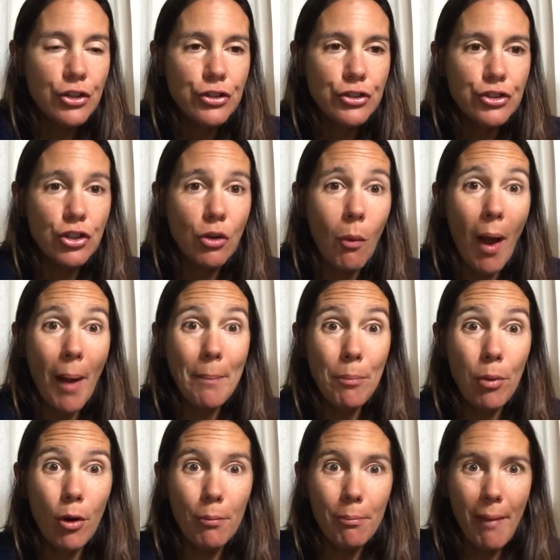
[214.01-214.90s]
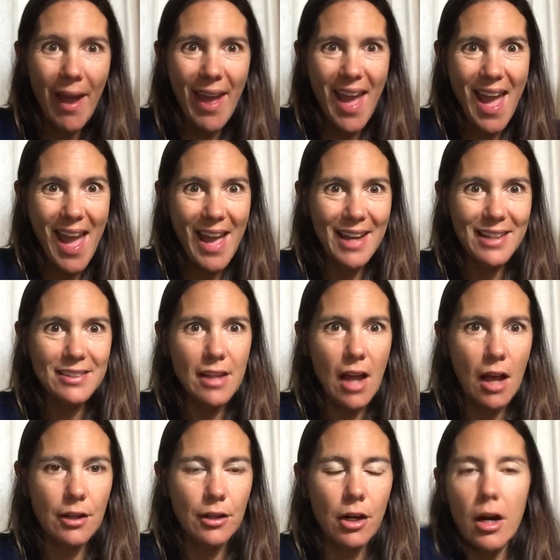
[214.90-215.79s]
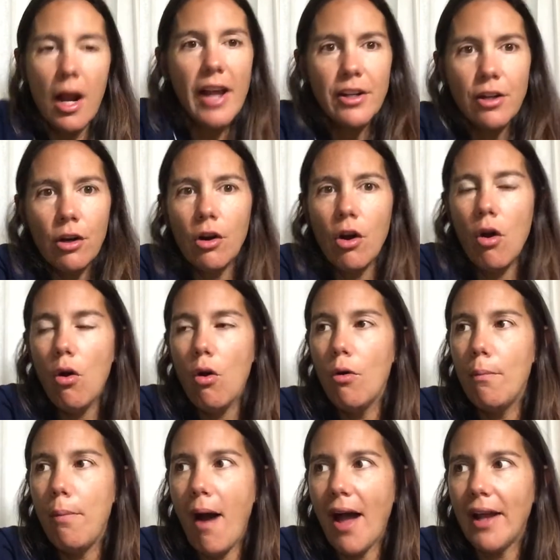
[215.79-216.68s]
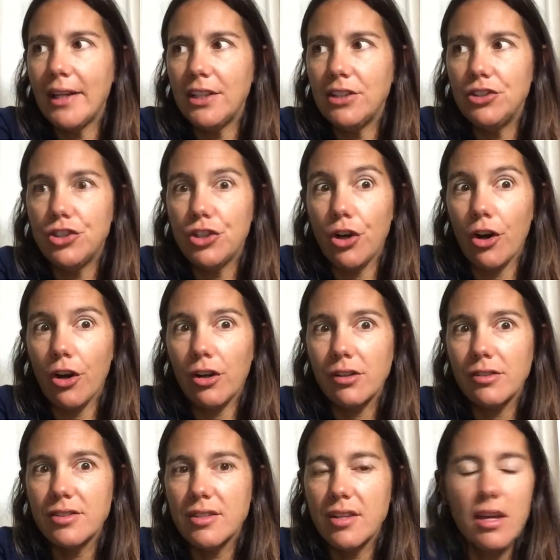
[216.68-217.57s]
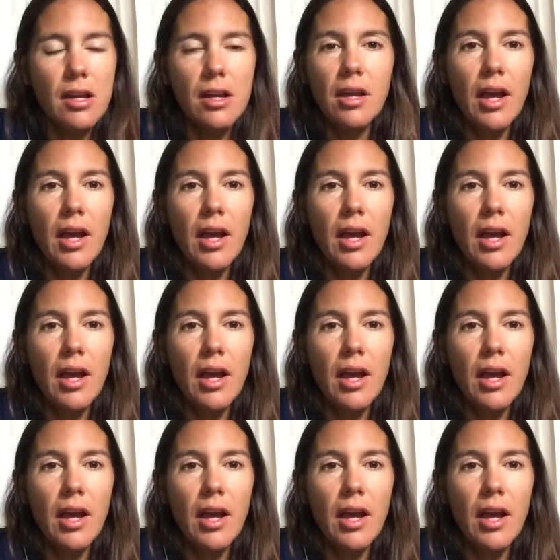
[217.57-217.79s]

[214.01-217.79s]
So I put my hand on her and her whole body jerks.